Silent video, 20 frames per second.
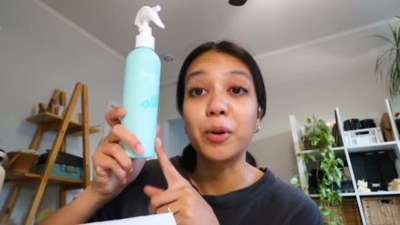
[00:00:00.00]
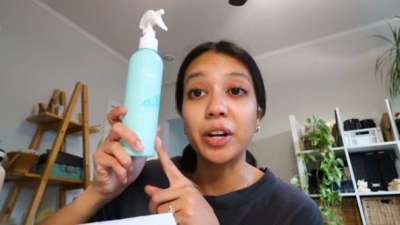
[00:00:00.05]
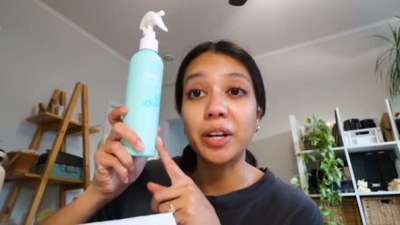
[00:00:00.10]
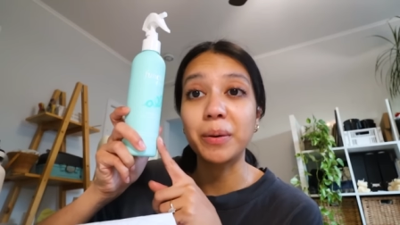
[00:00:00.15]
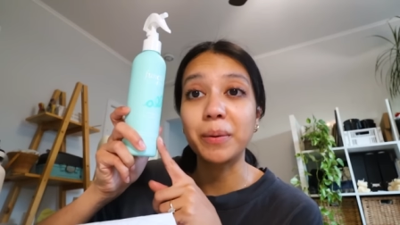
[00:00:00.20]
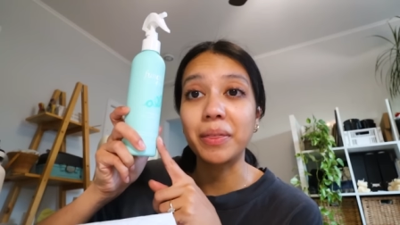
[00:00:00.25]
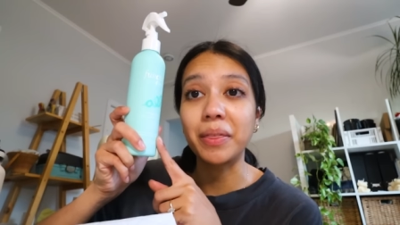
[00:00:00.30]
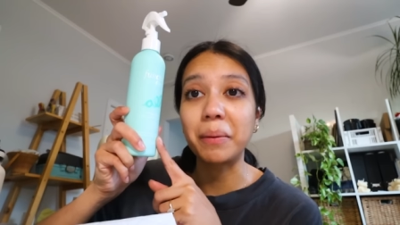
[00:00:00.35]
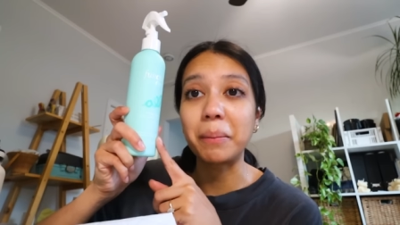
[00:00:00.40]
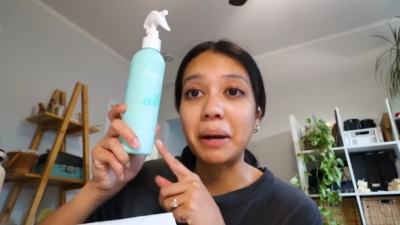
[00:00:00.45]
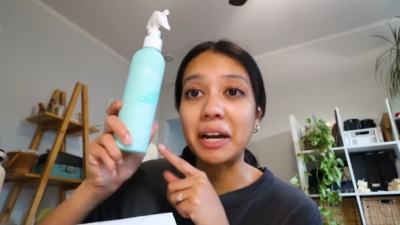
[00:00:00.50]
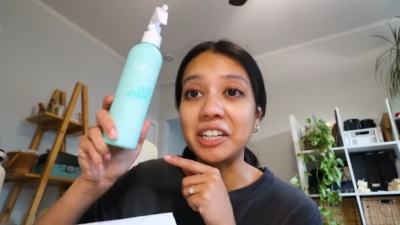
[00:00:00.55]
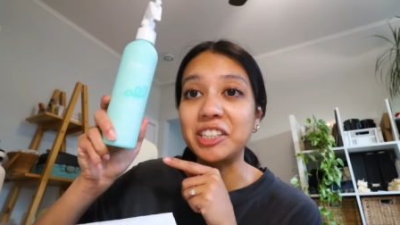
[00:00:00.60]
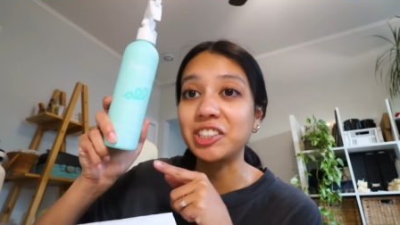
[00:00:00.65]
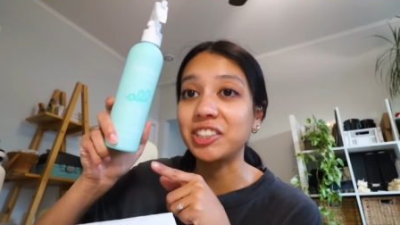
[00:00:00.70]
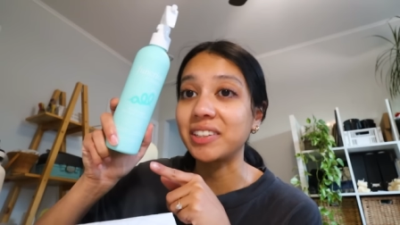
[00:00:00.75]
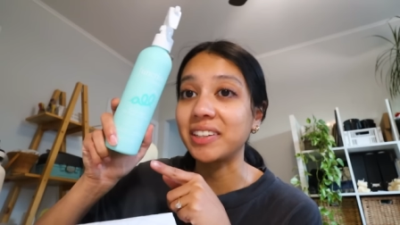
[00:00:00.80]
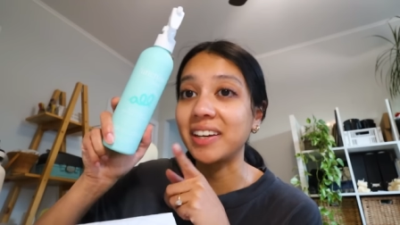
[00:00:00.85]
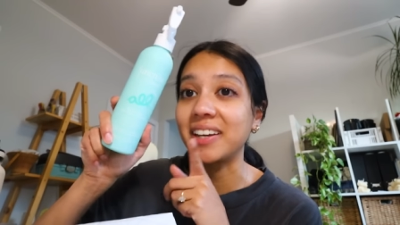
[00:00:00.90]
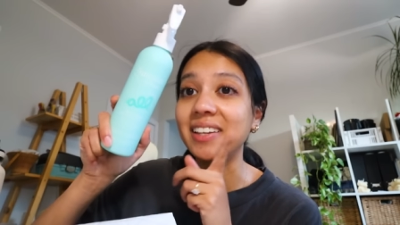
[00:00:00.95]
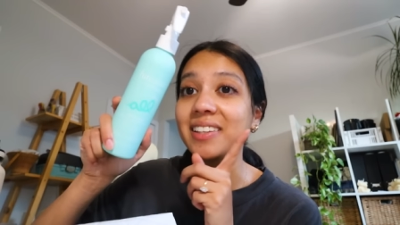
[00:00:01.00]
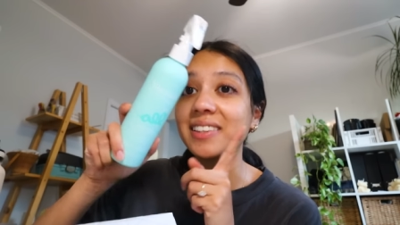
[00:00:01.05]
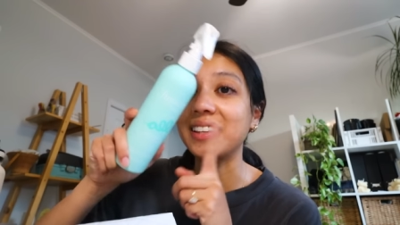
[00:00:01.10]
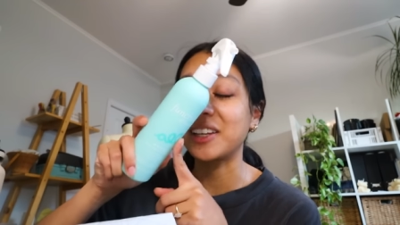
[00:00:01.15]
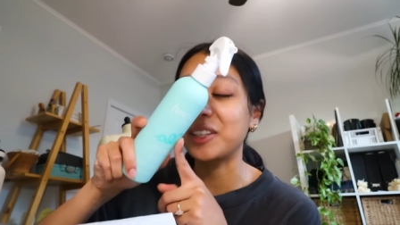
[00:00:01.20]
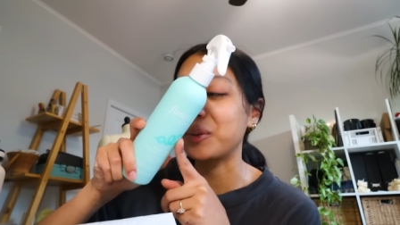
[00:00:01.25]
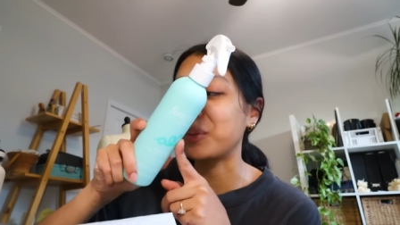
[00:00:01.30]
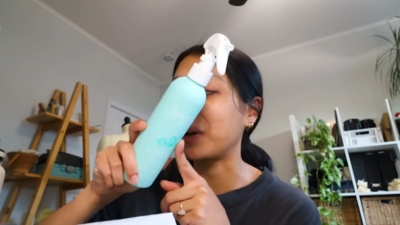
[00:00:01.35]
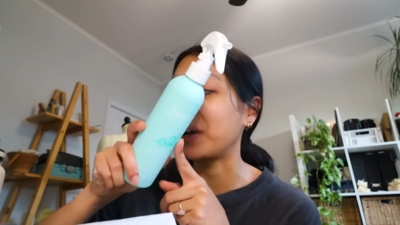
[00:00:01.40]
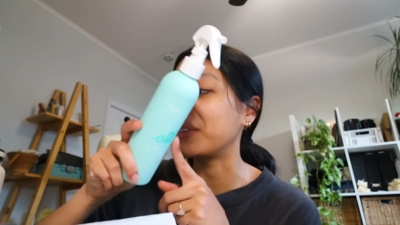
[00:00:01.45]
working with them actually,
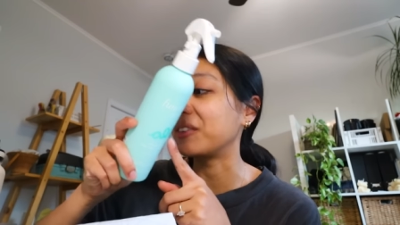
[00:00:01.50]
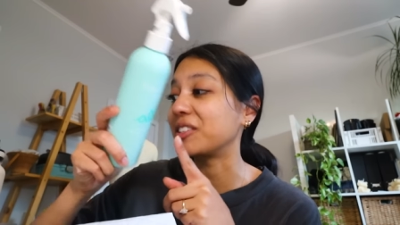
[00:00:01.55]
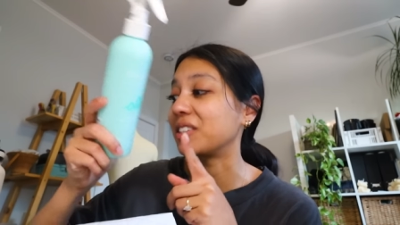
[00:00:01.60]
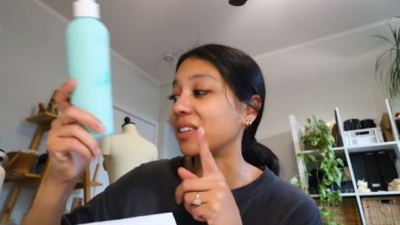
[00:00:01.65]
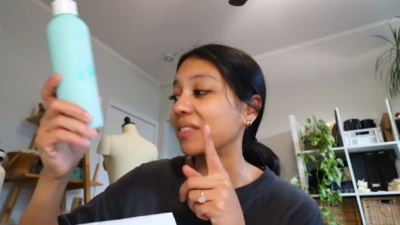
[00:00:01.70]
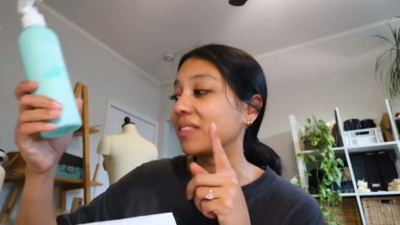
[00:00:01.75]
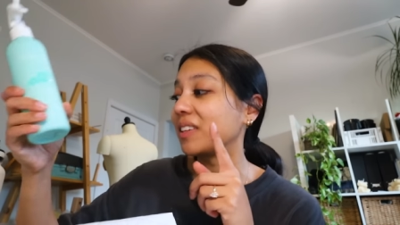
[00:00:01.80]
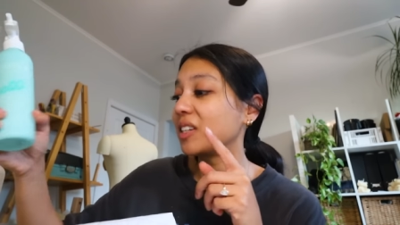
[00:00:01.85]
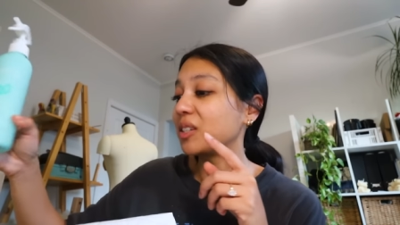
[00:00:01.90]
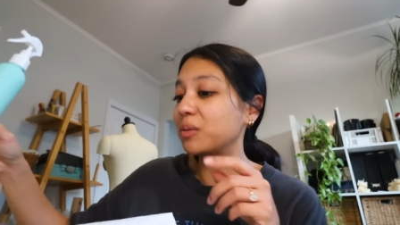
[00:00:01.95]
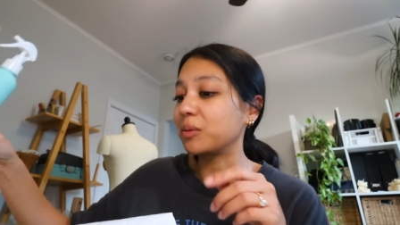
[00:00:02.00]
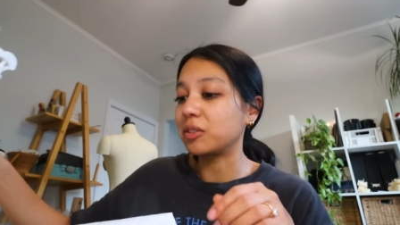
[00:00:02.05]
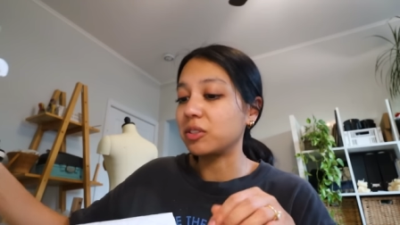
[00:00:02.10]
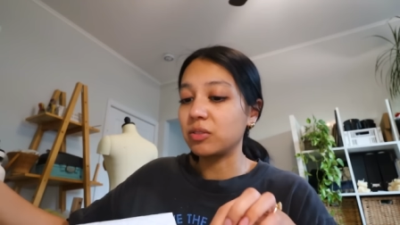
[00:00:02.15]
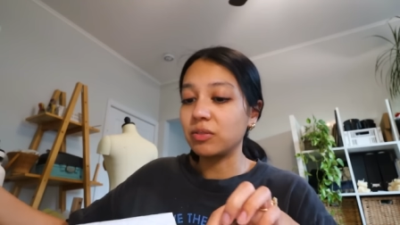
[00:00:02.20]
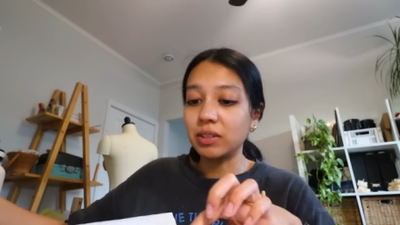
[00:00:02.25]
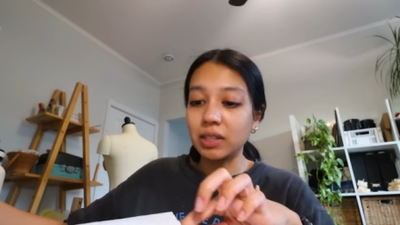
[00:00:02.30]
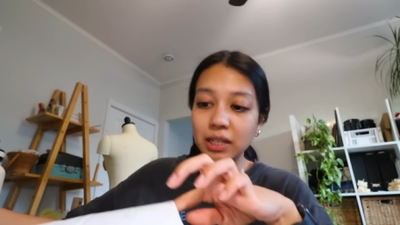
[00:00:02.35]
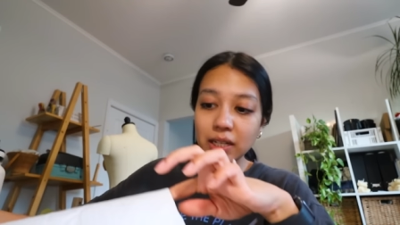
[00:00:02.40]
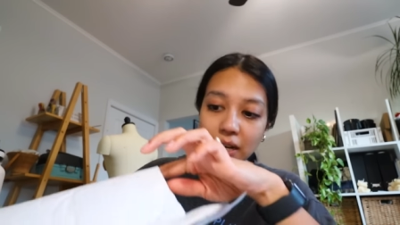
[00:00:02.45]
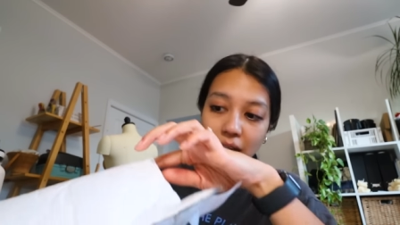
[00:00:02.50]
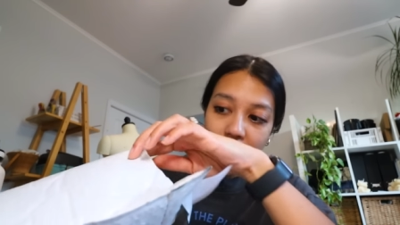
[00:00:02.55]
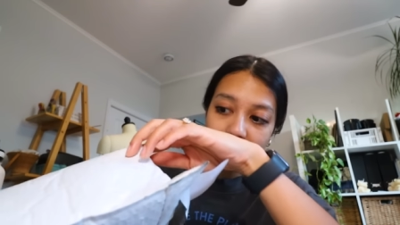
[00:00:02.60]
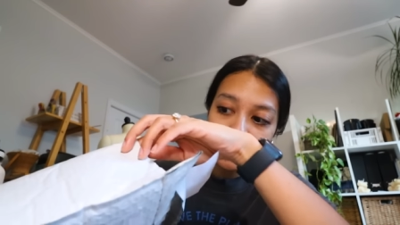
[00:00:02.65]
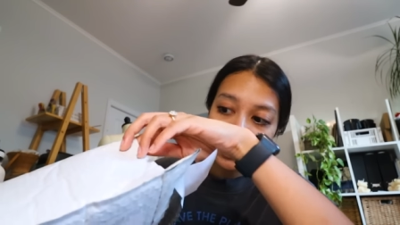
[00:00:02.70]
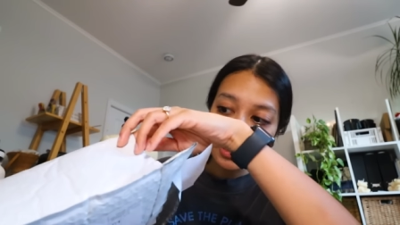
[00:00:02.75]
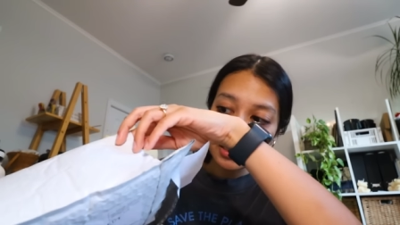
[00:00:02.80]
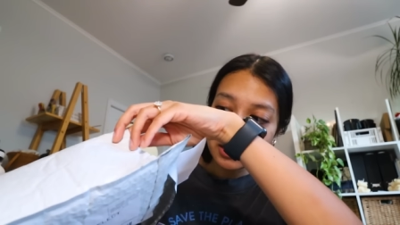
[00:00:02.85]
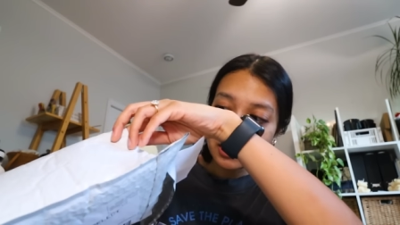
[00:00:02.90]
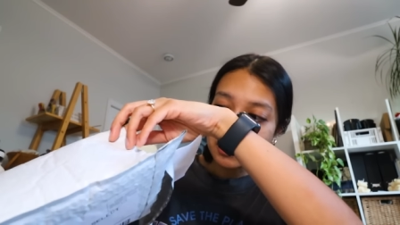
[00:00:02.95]
that's why I received this, which is really
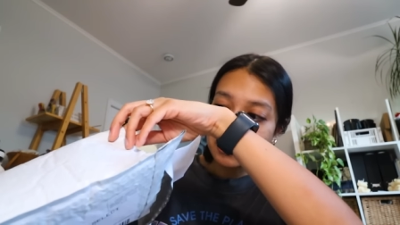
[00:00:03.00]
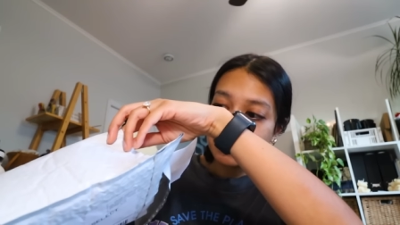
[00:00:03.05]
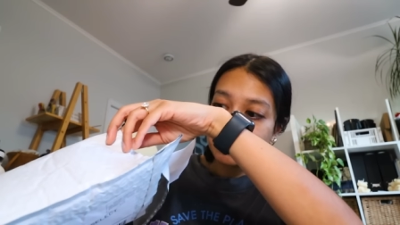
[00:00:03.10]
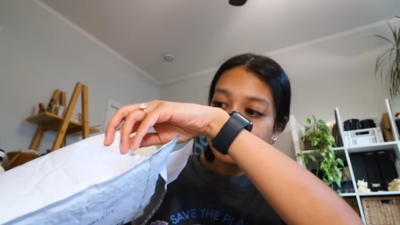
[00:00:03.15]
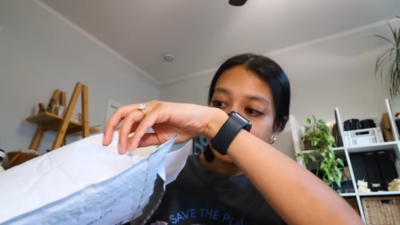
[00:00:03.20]
nice.